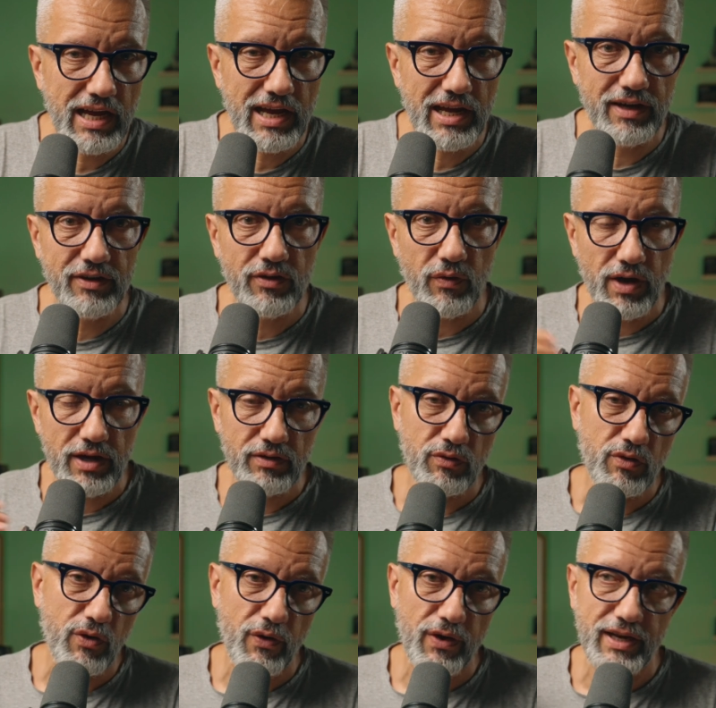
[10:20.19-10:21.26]
and try to
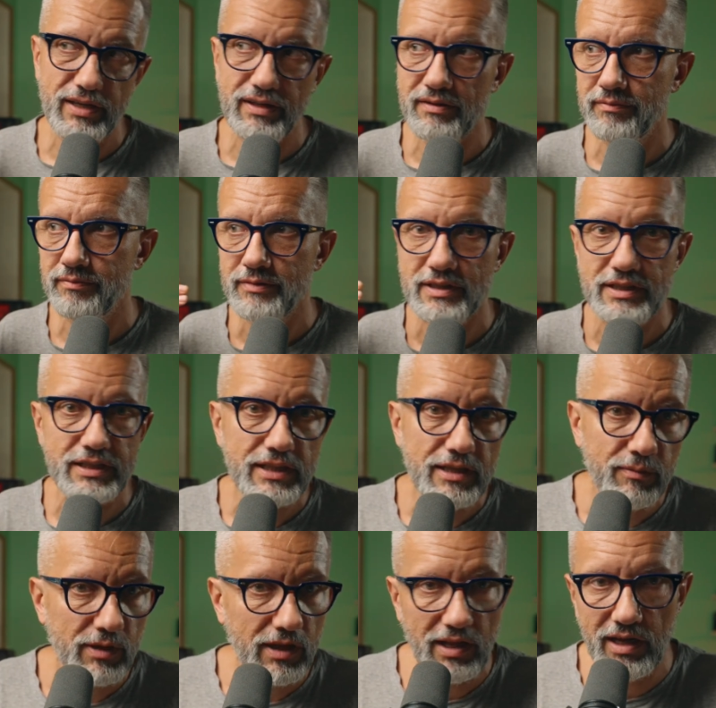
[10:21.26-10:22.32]
create
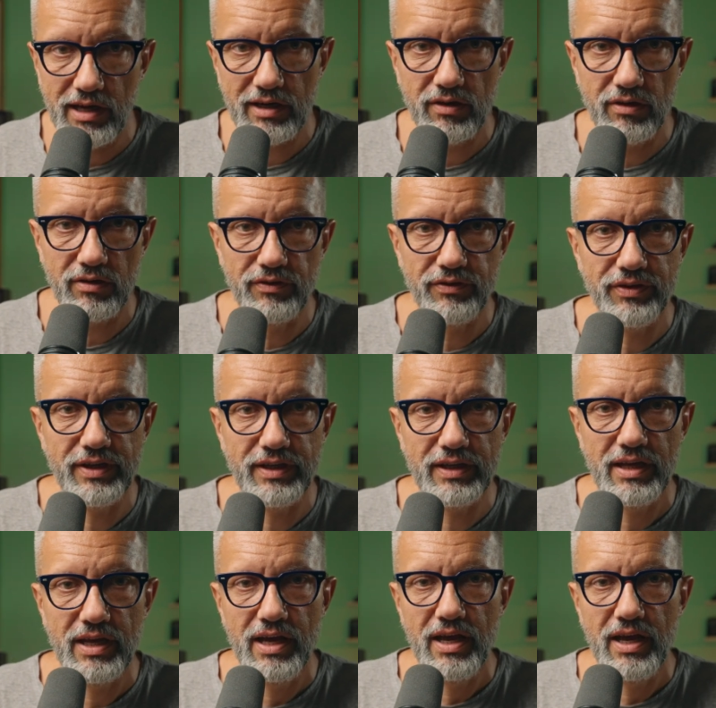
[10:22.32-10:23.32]
similar content.